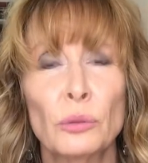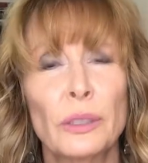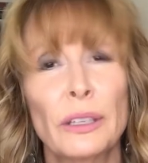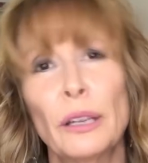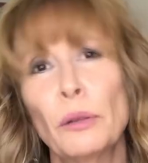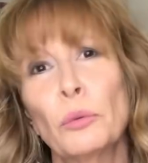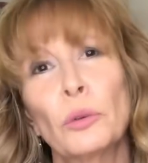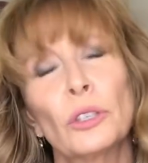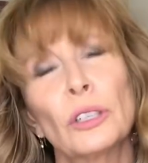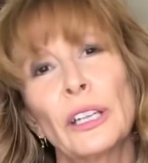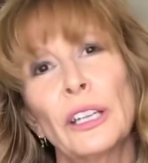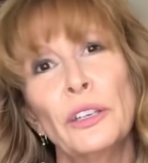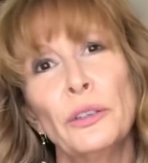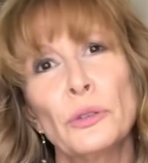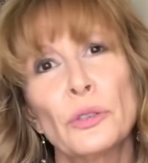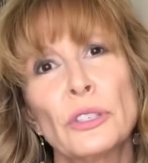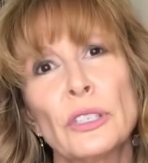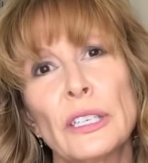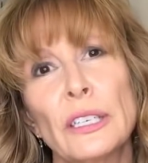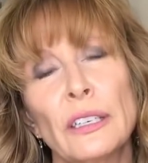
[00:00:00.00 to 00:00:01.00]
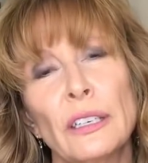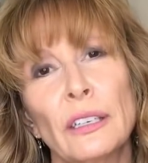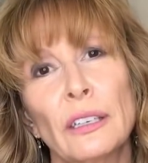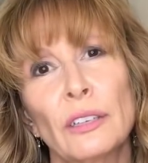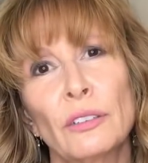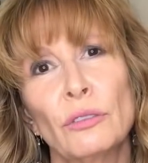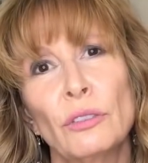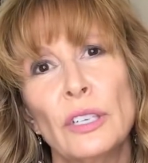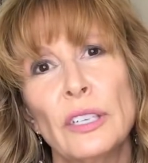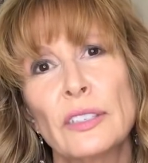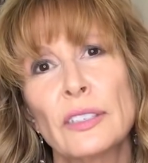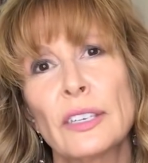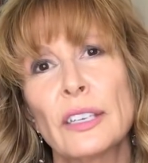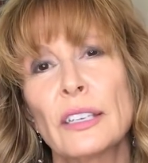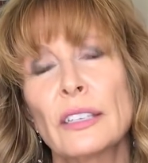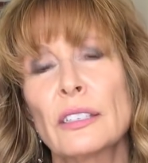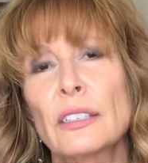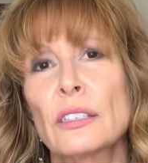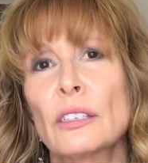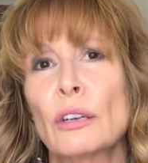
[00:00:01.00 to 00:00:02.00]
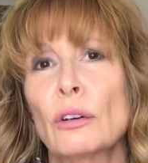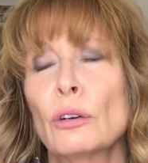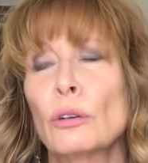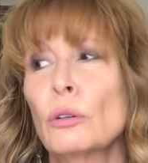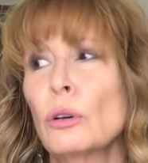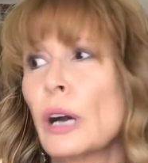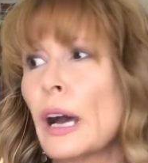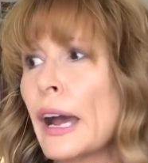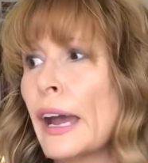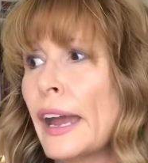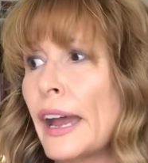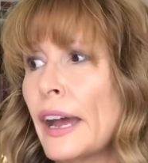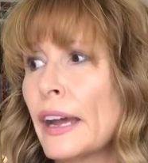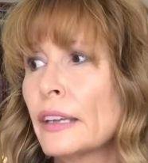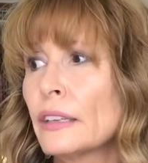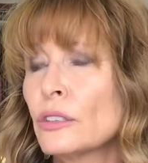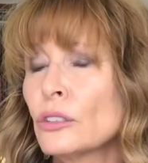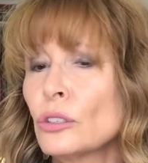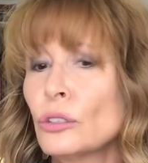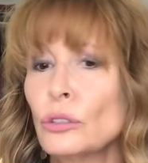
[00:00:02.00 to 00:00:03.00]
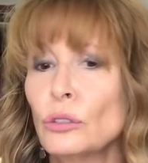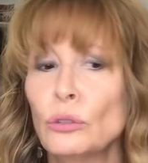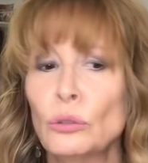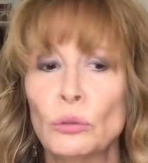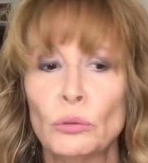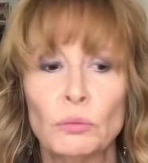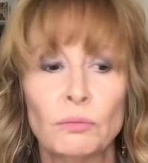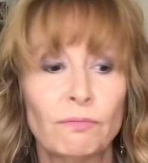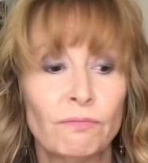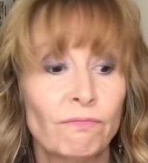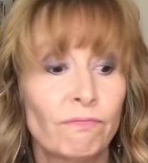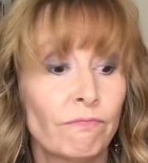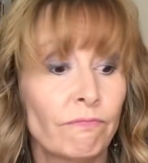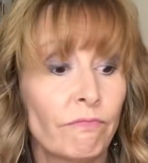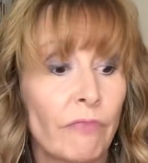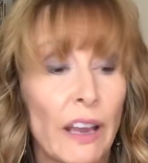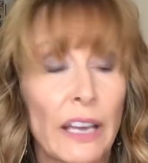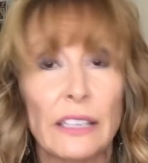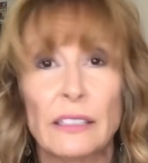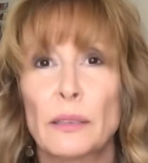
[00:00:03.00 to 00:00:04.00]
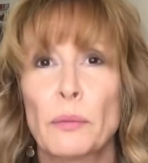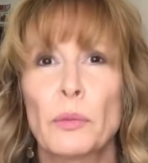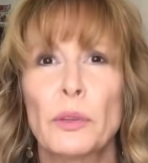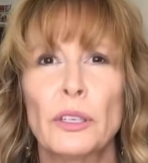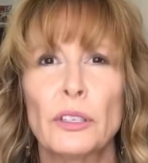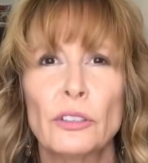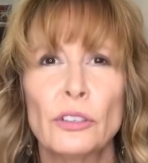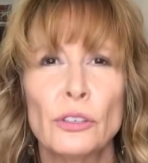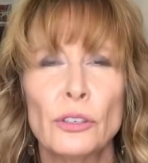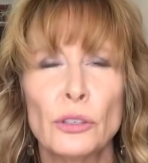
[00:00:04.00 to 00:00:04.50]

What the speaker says: and they wouldn't let you sit in the recess, so I had to find something to